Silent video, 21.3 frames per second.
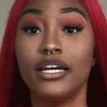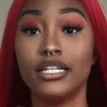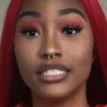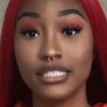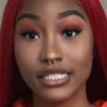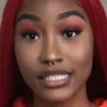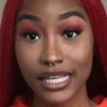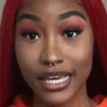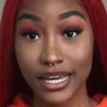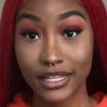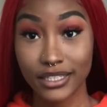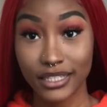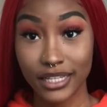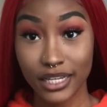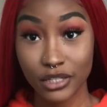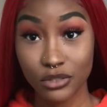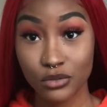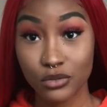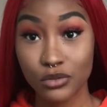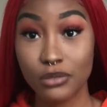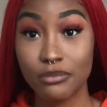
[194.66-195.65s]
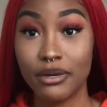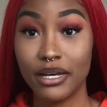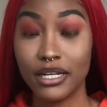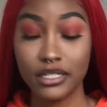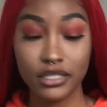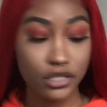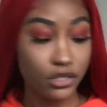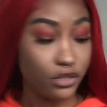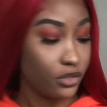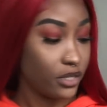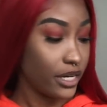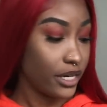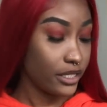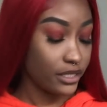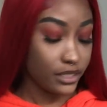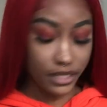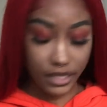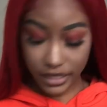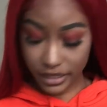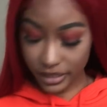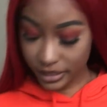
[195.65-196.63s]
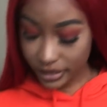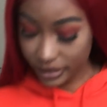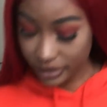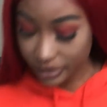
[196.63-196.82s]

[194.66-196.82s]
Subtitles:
This hair tangles badly, you guys. Like,